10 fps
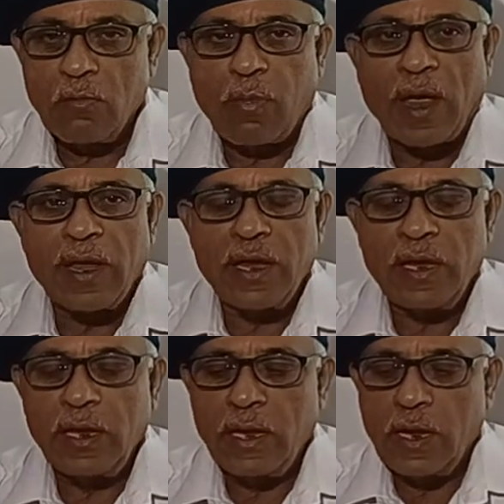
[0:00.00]

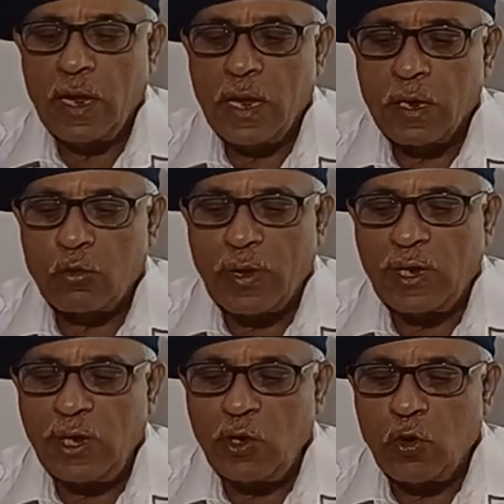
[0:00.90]
by
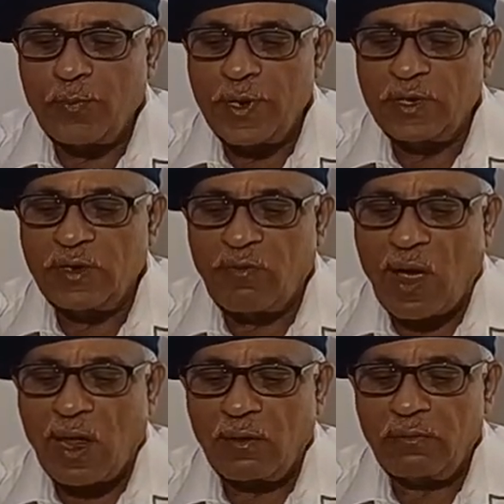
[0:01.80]
quickly opening the
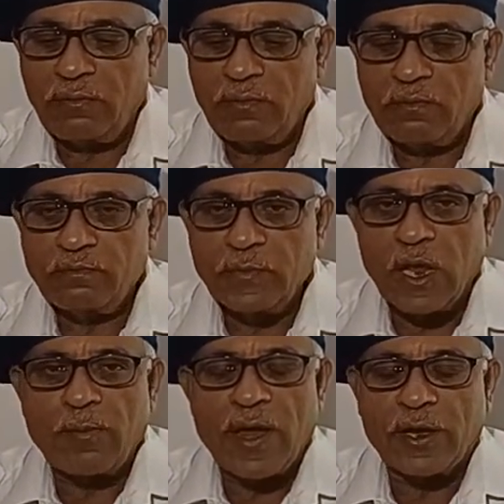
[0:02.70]
valve,
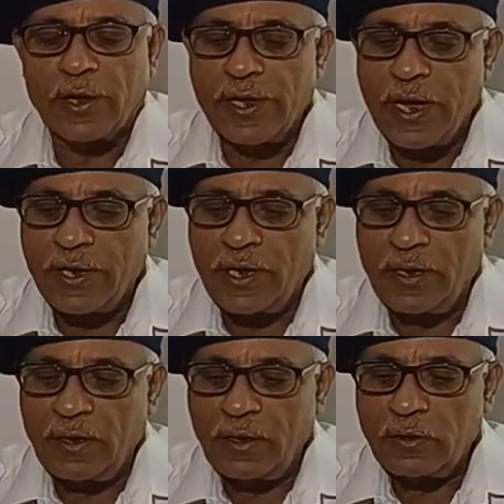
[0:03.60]
thereby
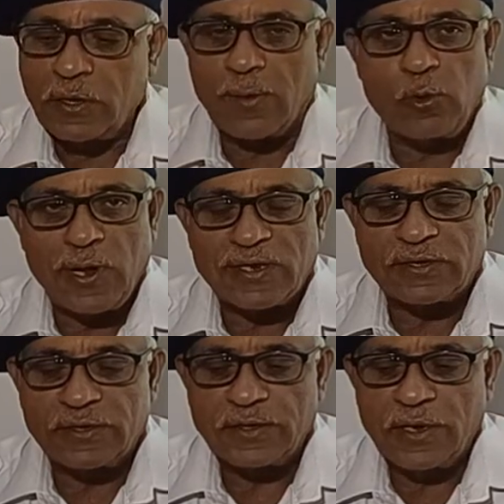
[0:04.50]
creating
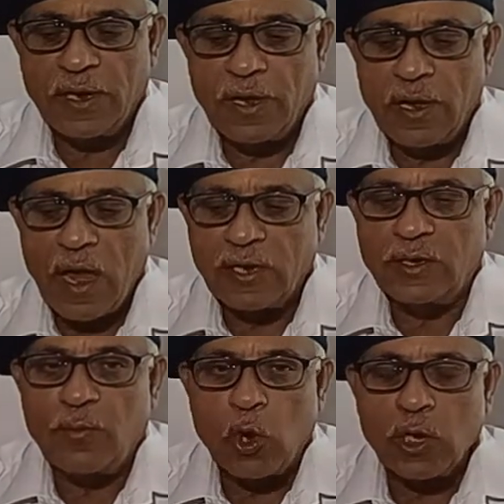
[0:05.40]
turbulence at
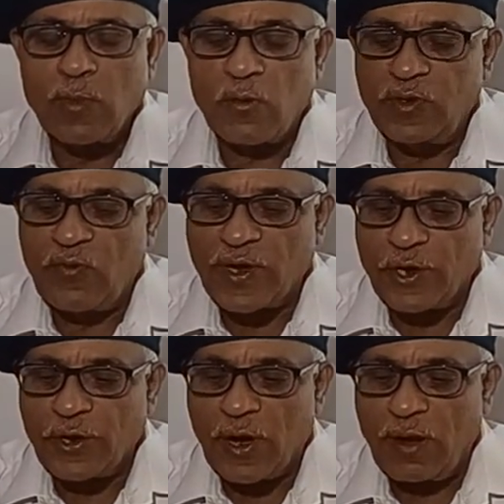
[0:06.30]
the bottom of the water
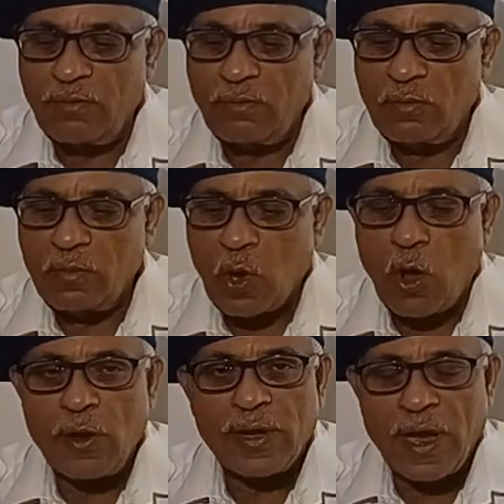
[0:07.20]
drum
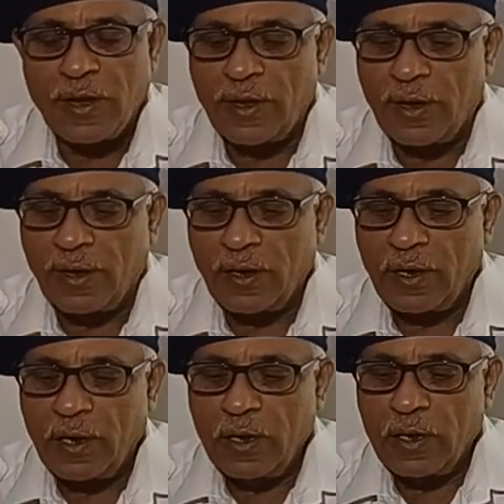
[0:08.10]
or header
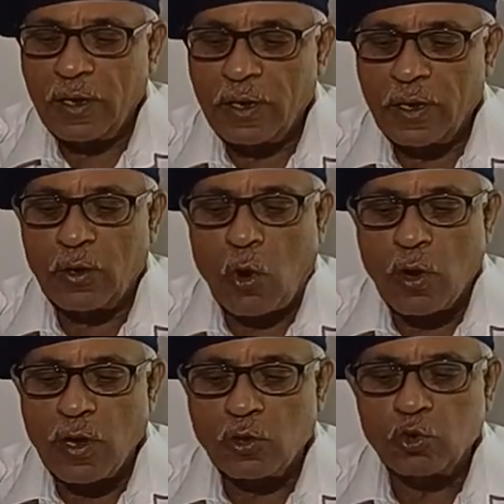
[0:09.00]
in
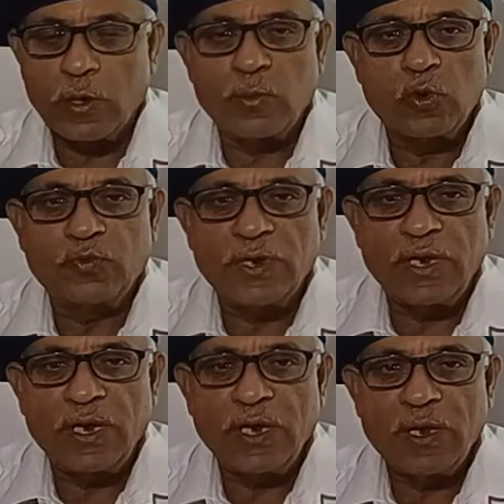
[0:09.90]
order to remove
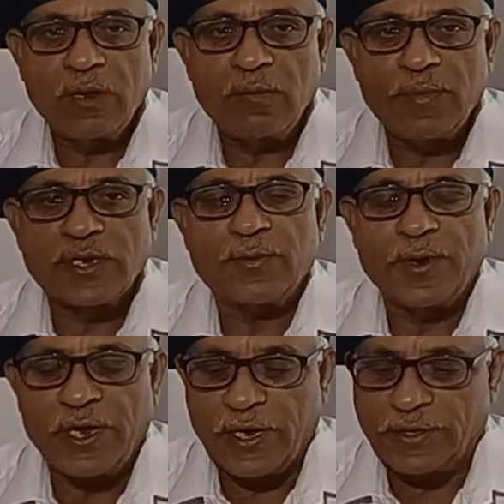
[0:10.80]
the
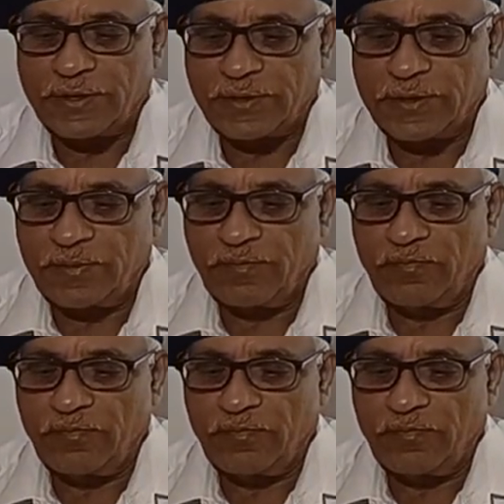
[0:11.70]
precipitates.